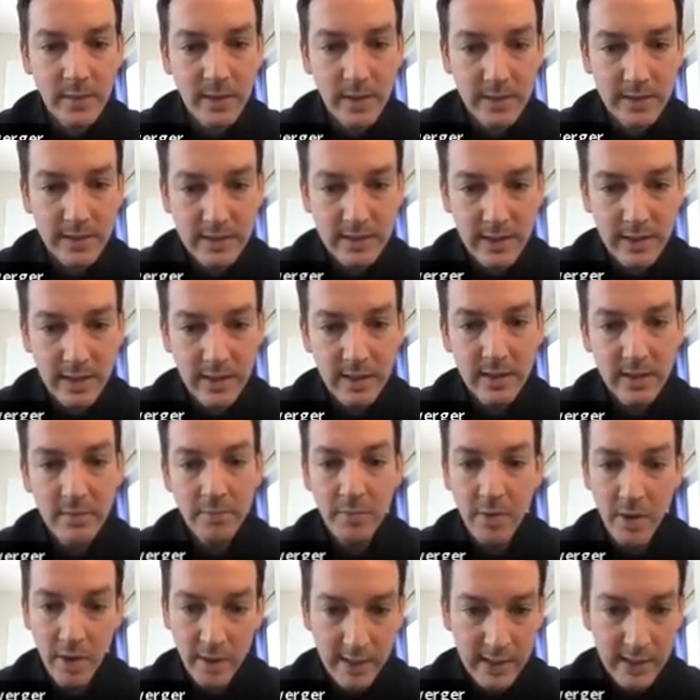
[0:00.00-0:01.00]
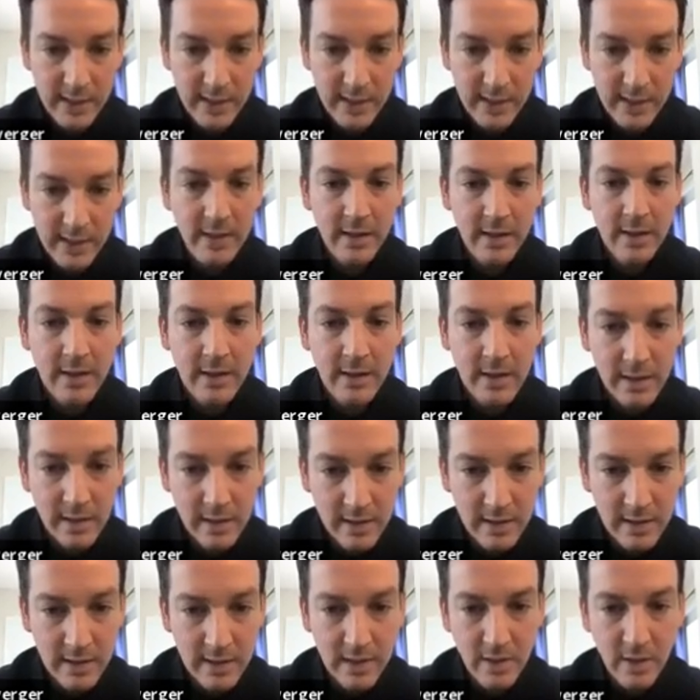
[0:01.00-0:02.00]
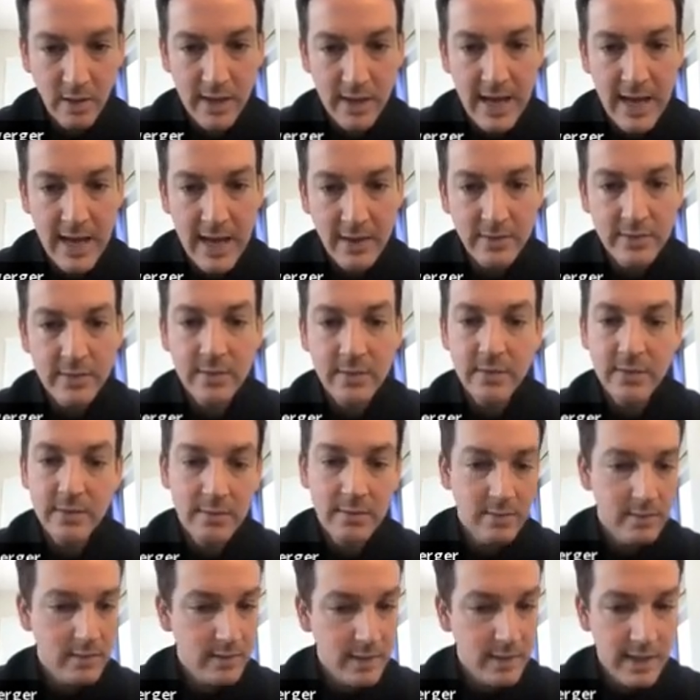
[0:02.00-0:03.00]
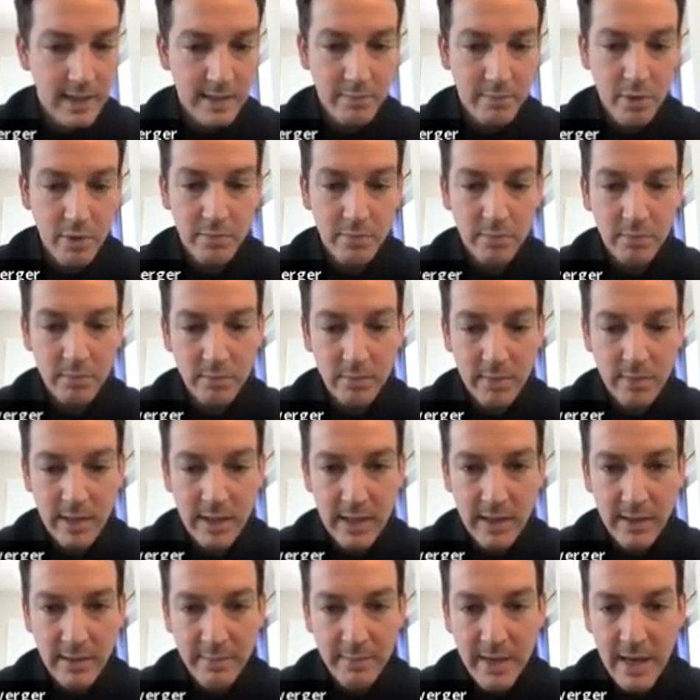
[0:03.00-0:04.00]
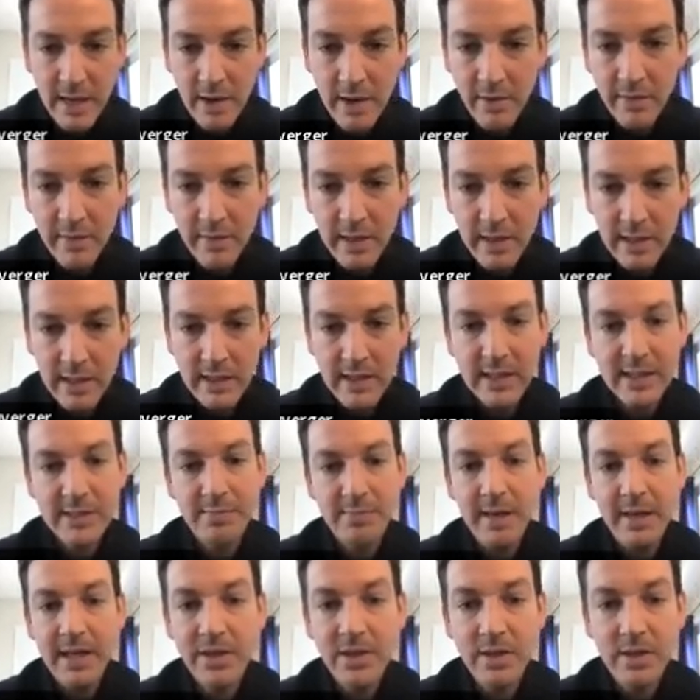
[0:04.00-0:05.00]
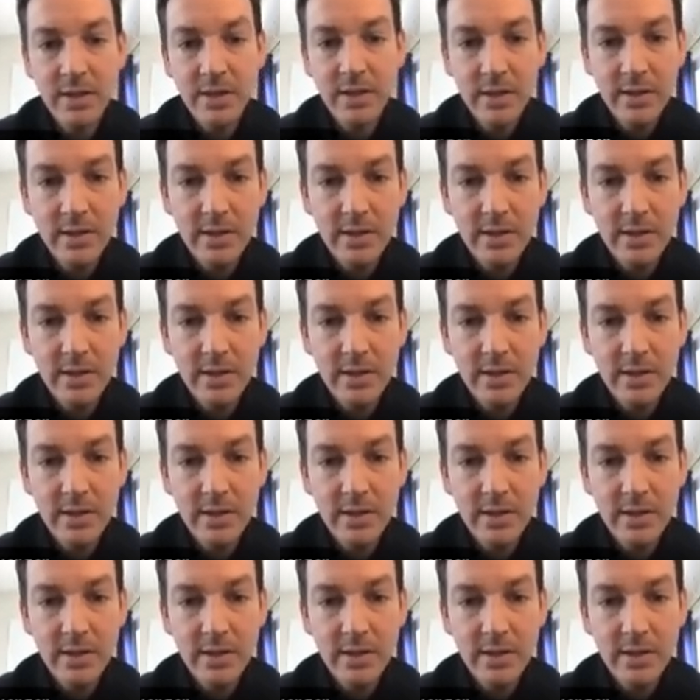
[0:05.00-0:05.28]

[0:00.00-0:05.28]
See, I'm logged in, click logout, and boom, I'm now on the index page.